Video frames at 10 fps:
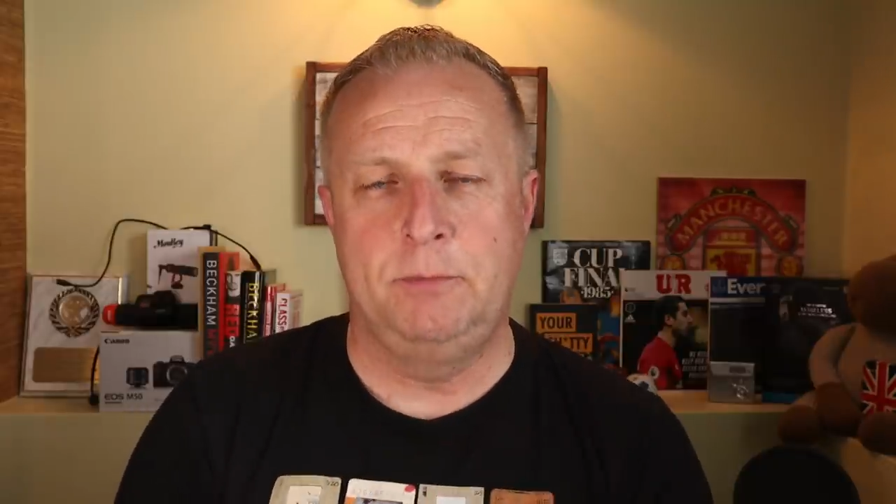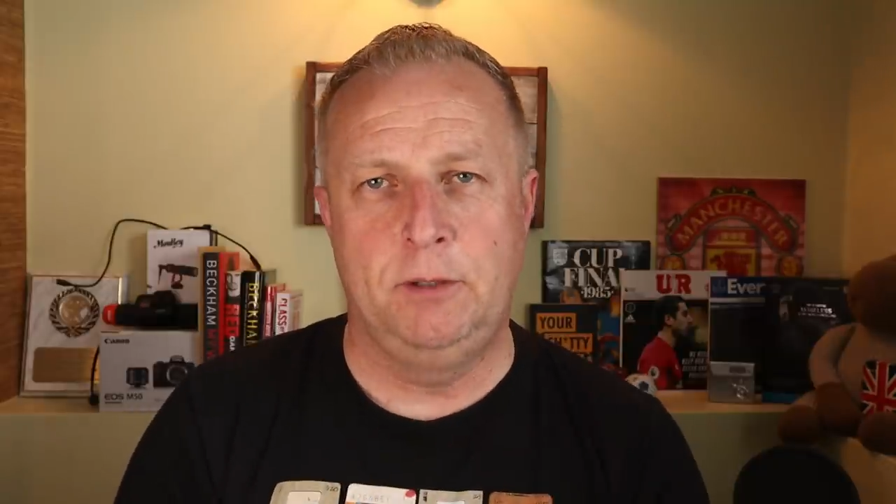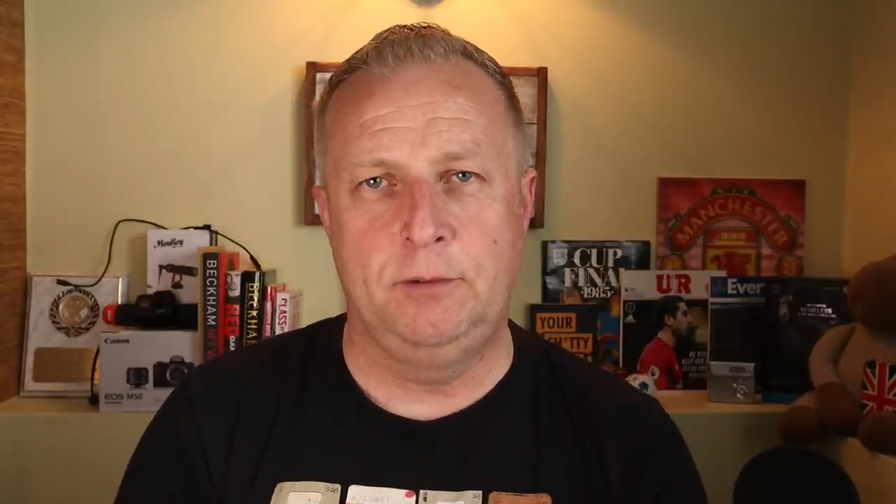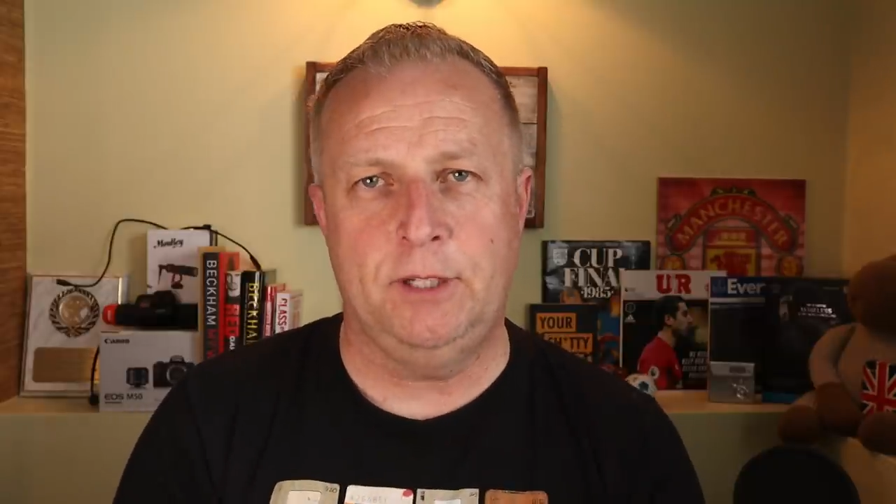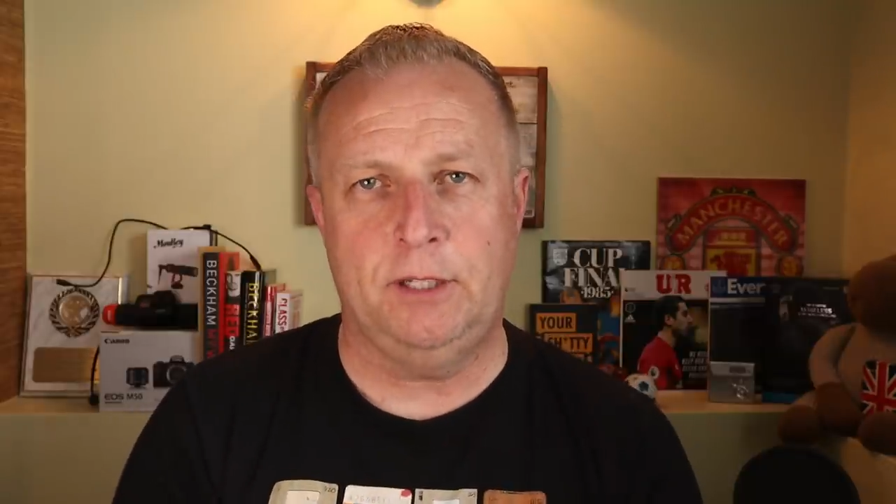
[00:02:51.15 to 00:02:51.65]
some
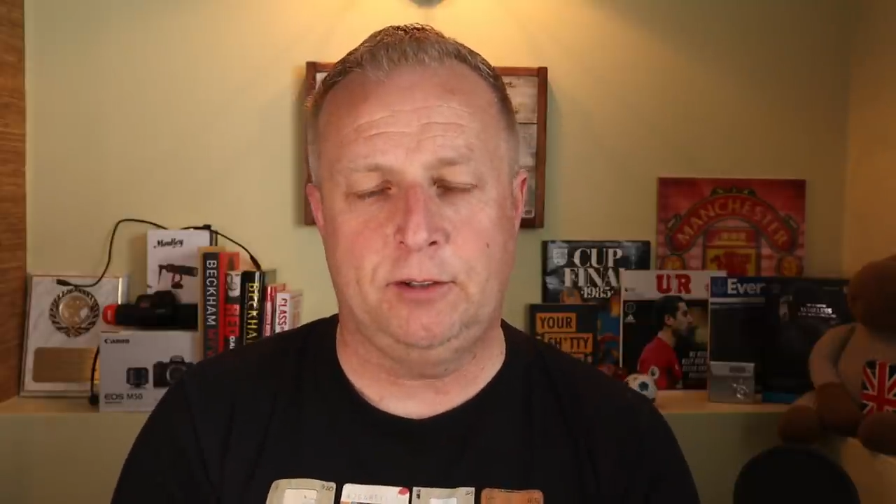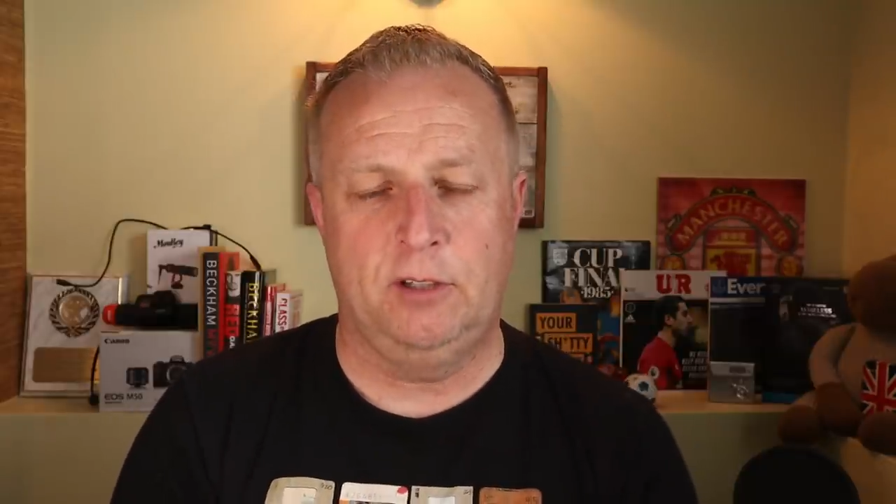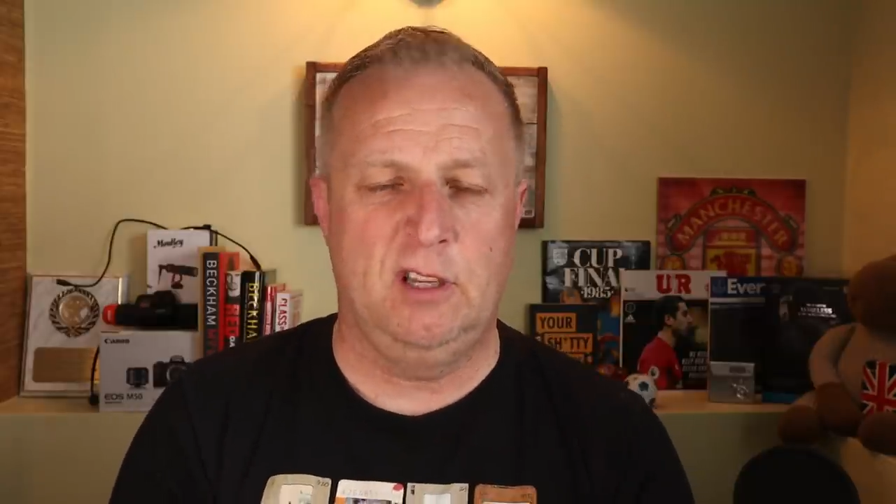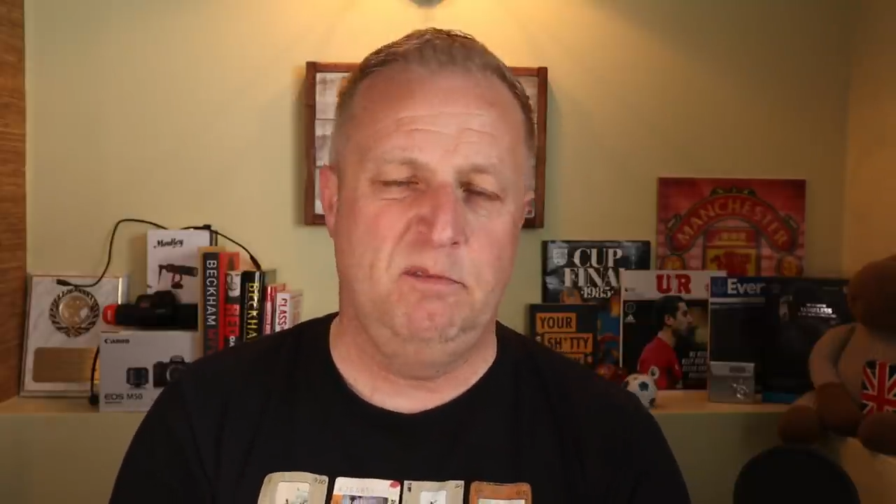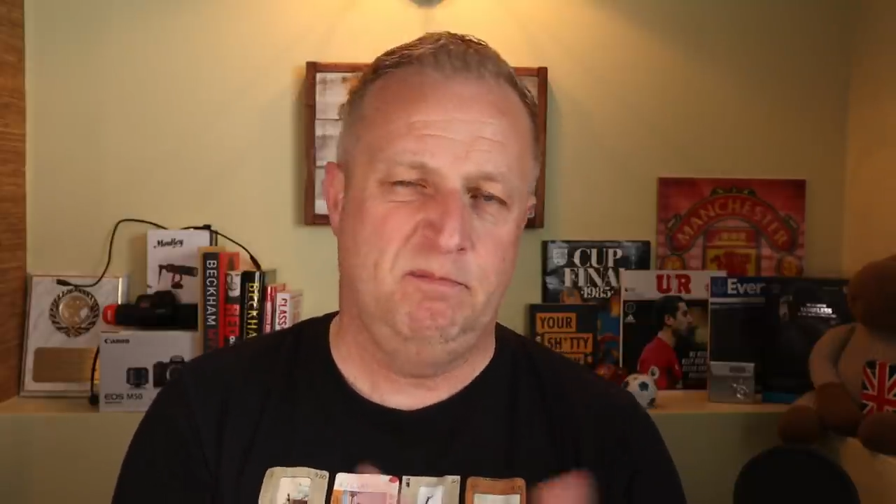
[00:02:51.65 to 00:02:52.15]
music so
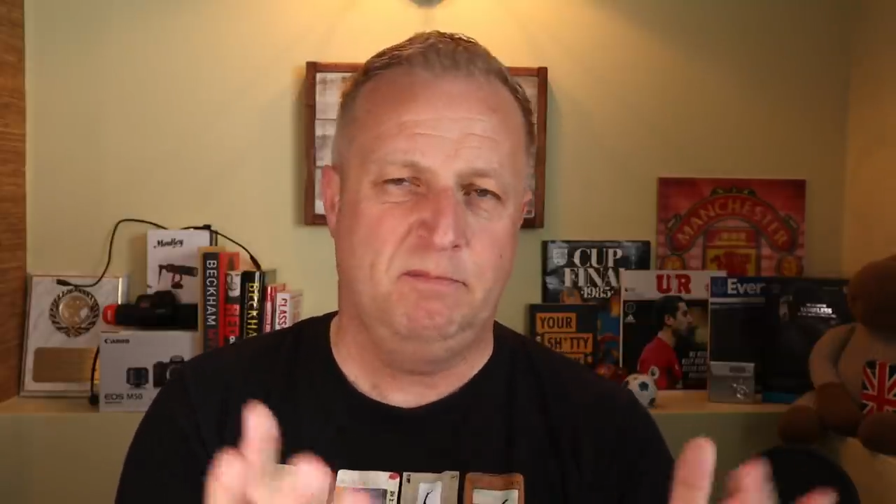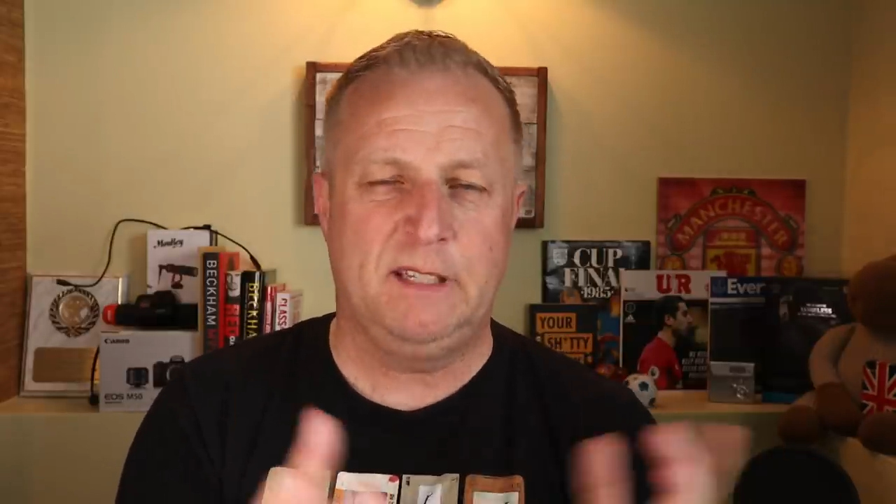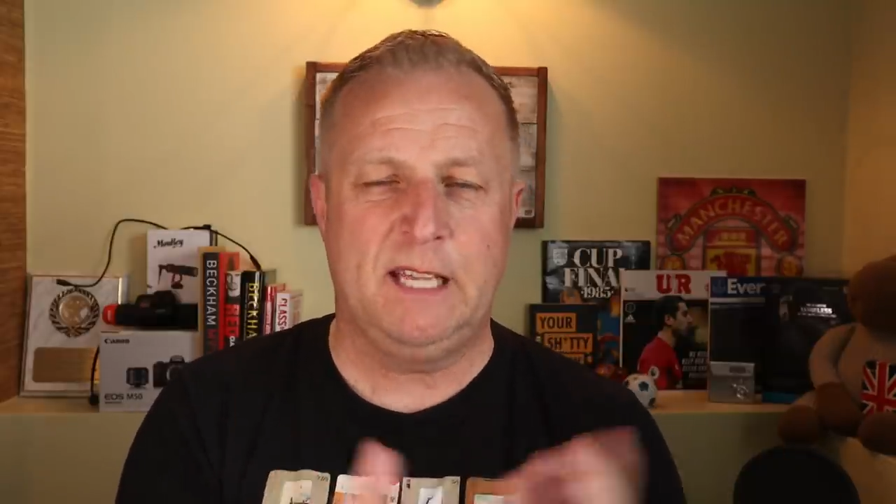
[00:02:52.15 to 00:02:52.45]
you can